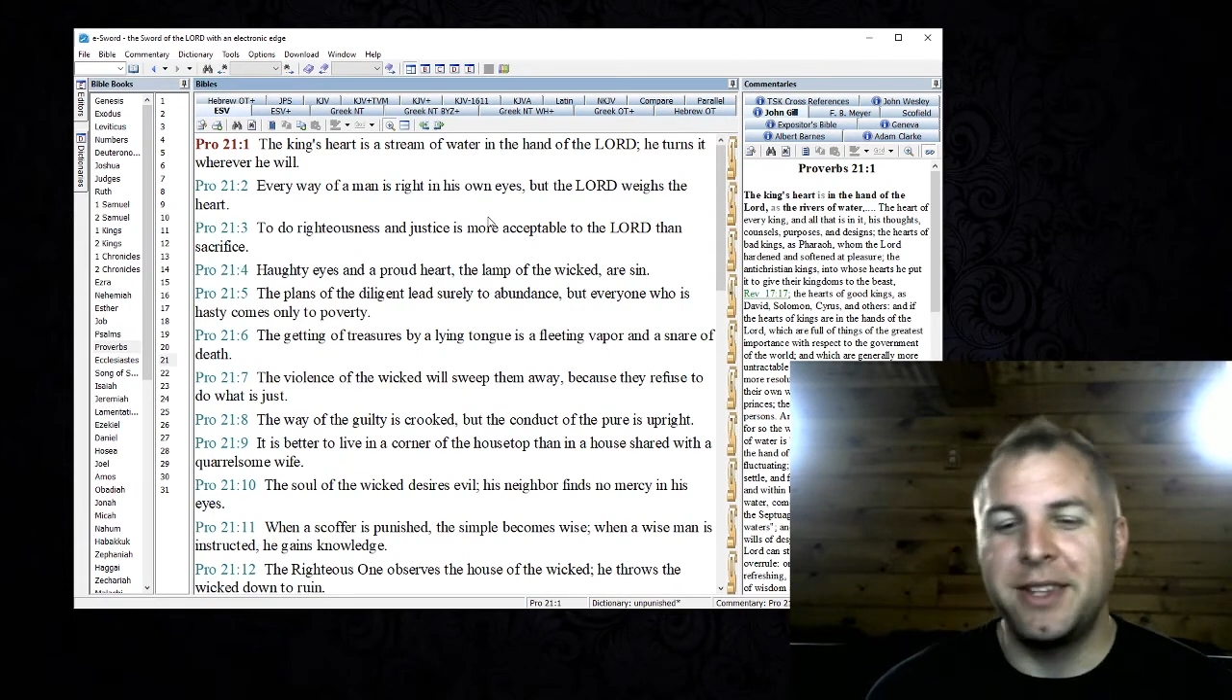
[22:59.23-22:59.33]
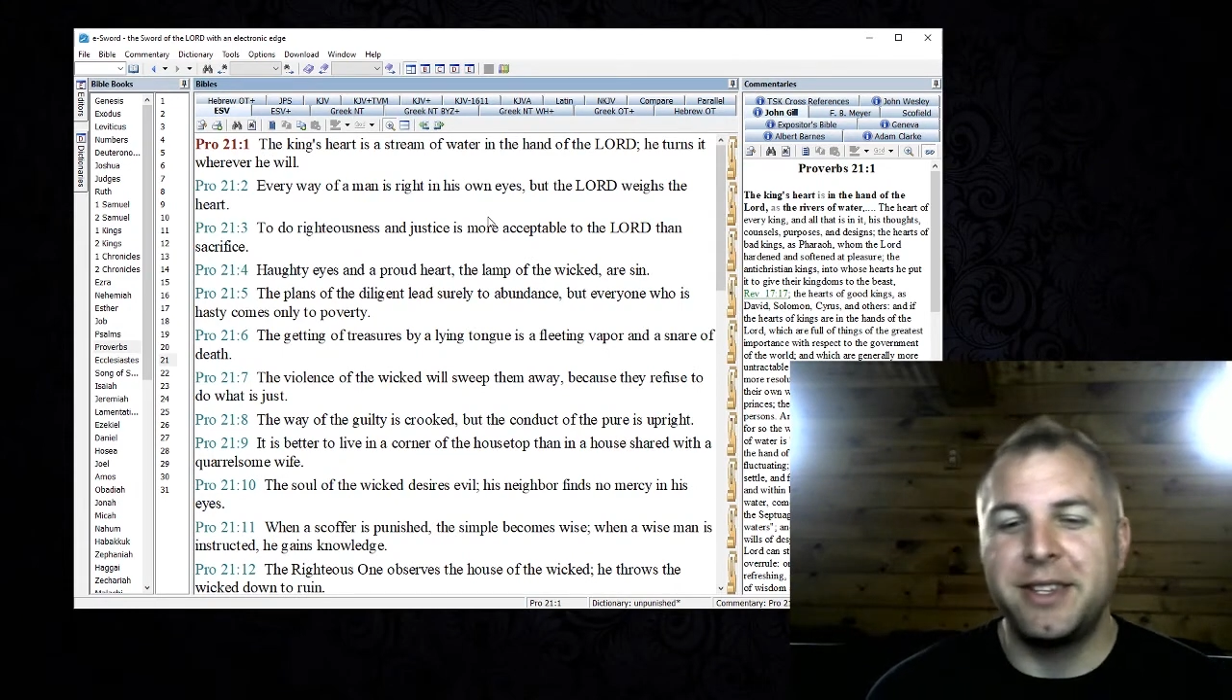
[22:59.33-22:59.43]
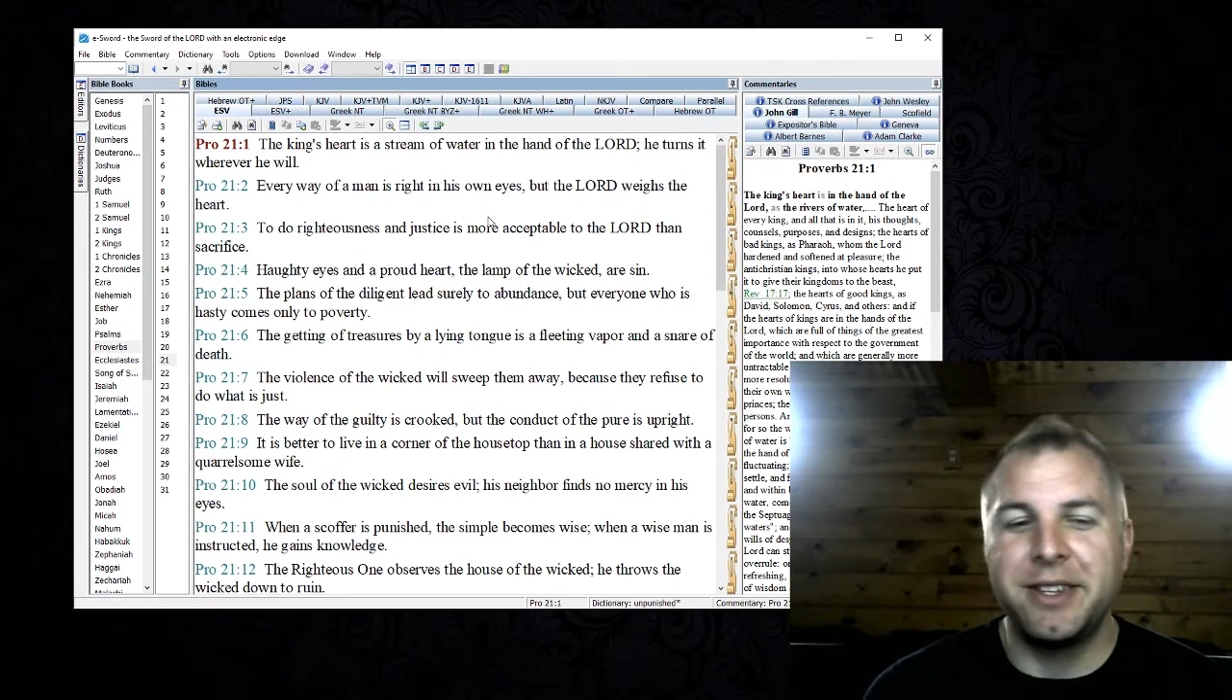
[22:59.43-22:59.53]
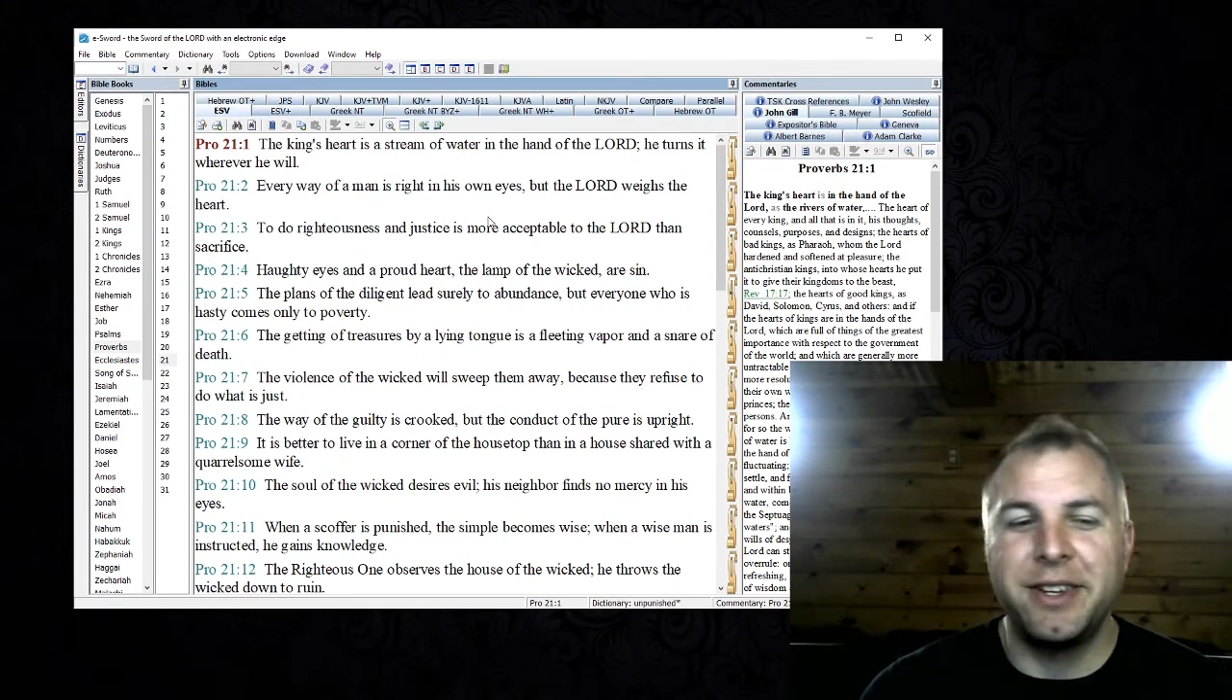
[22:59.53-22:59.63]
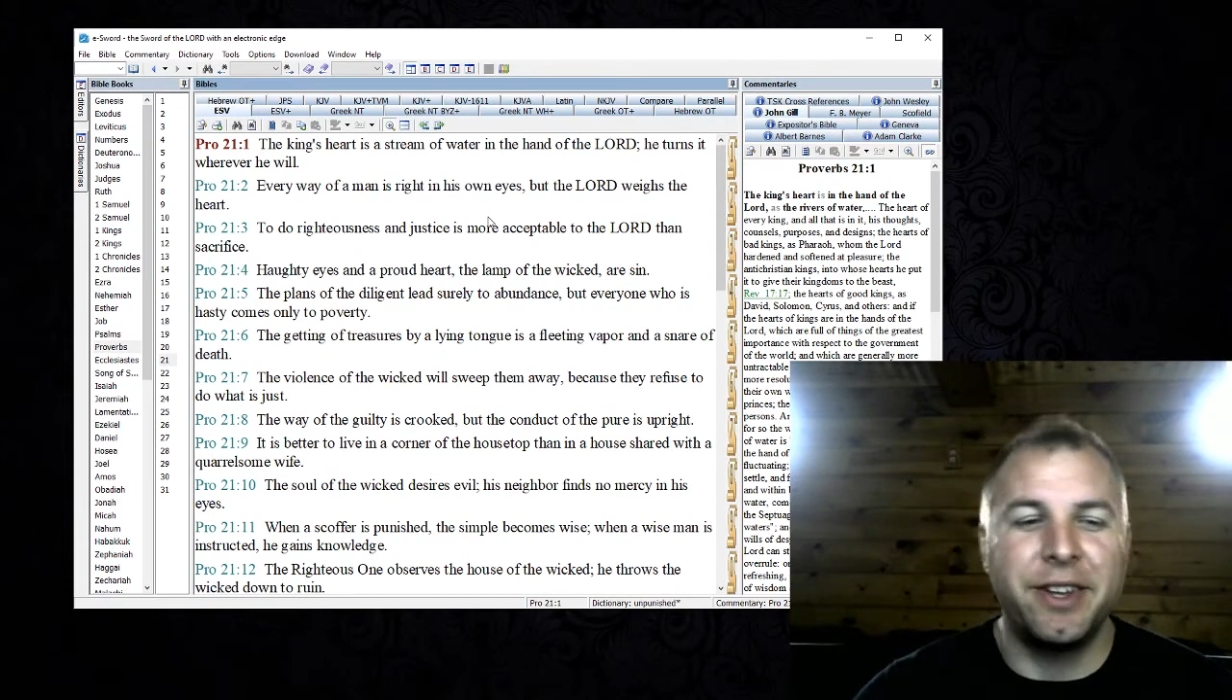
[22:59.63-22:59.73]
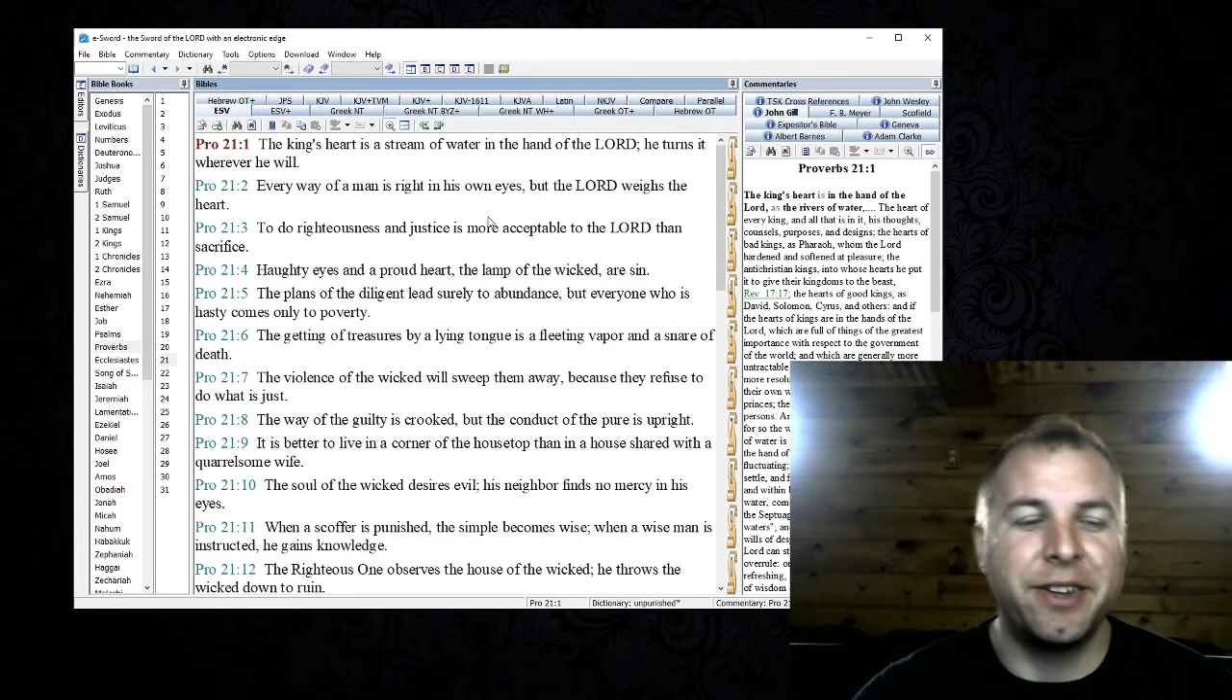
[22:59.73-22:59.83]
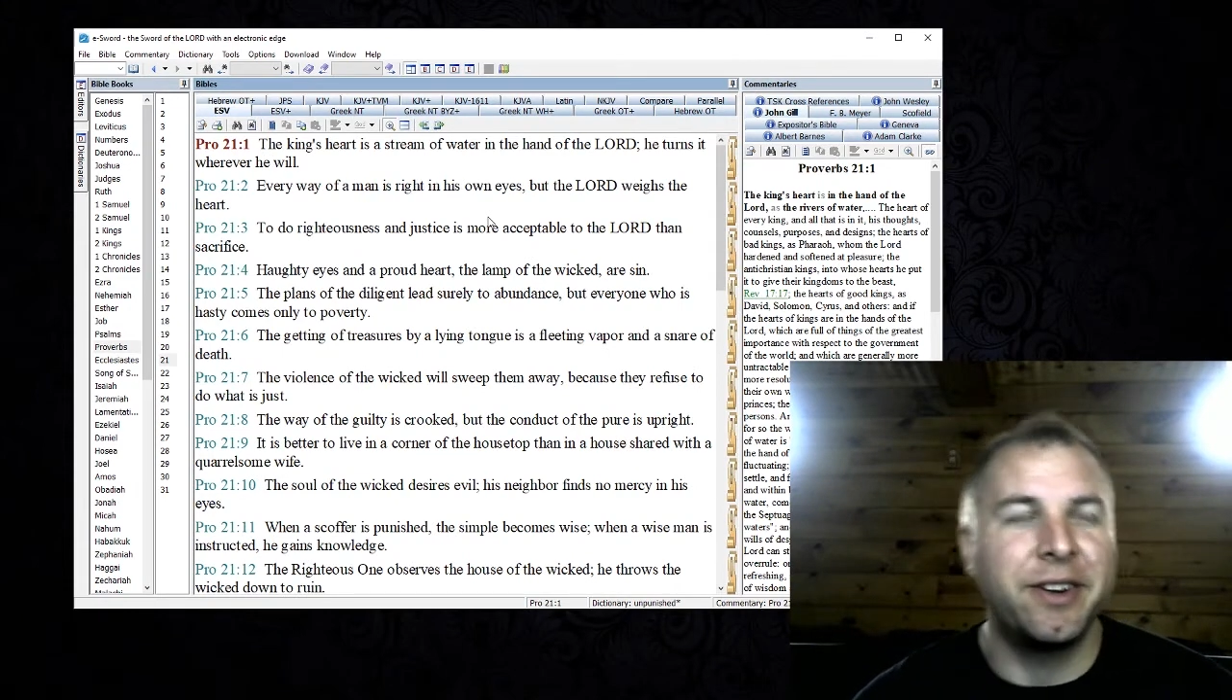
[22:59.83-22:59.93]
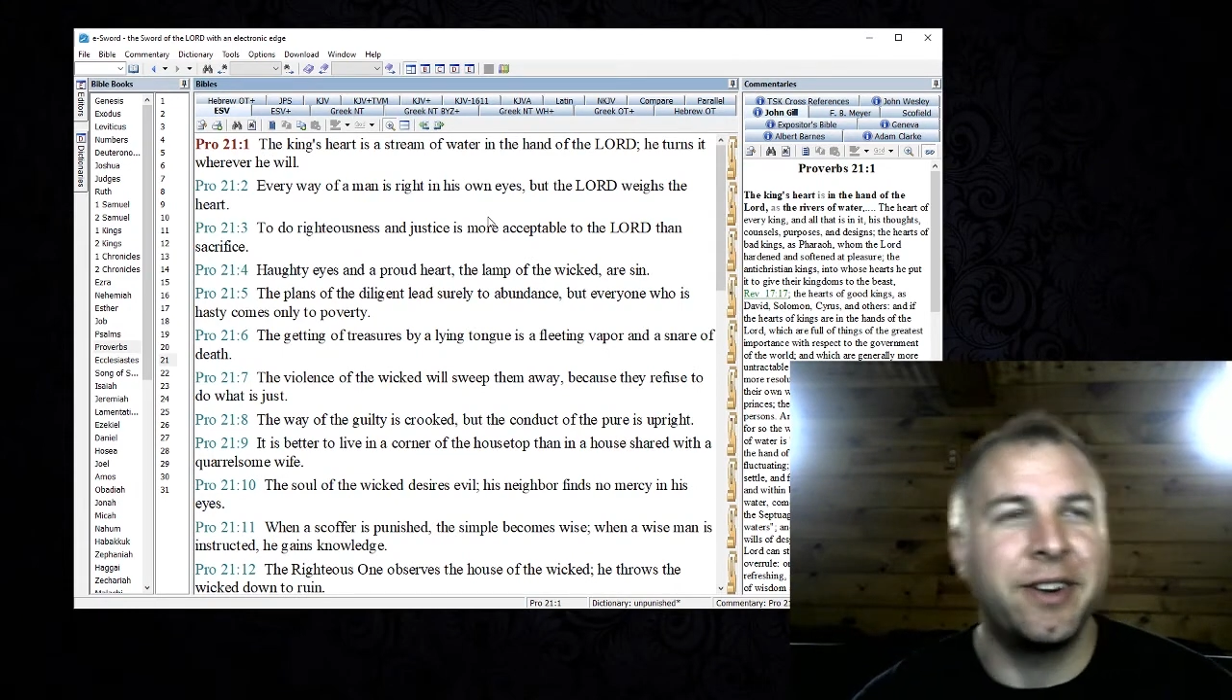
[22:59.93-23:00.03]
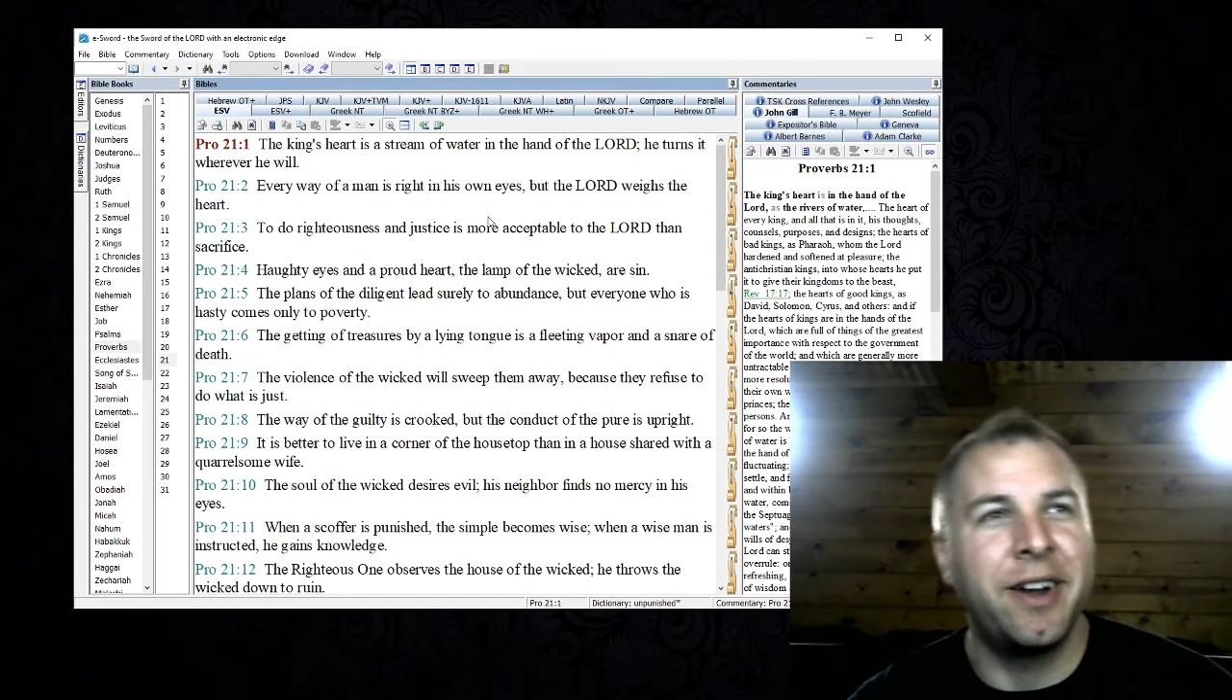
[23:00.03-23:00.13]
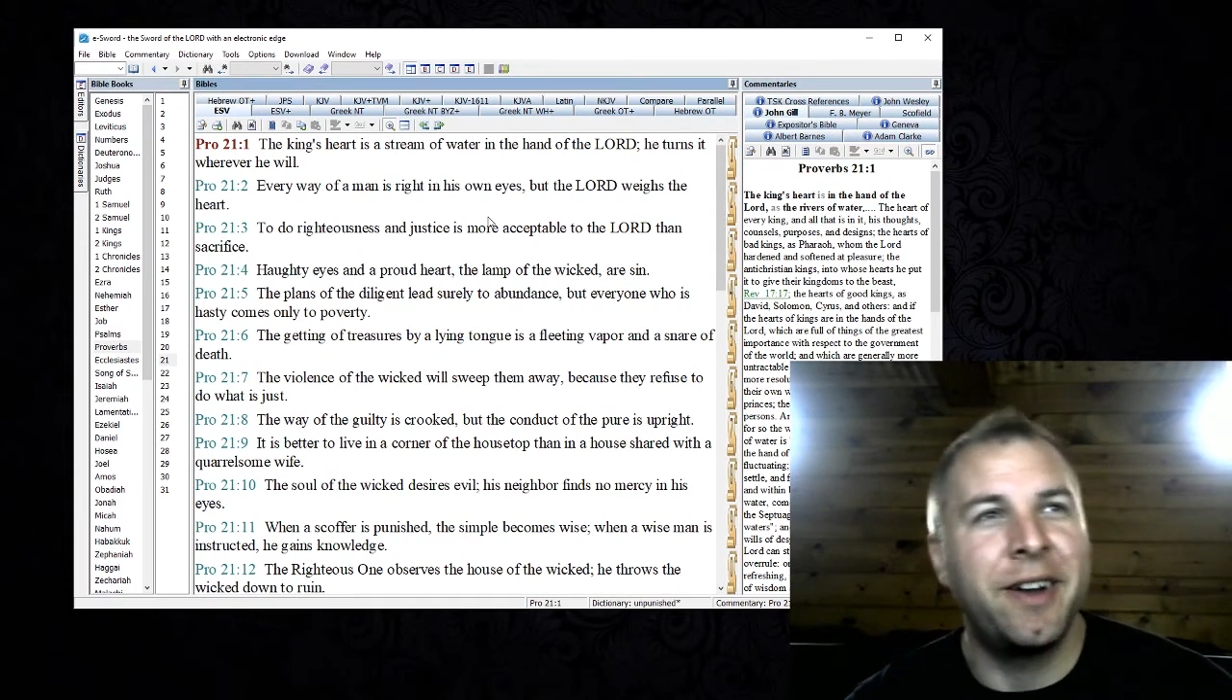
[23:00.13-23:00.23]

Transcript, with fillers: This is another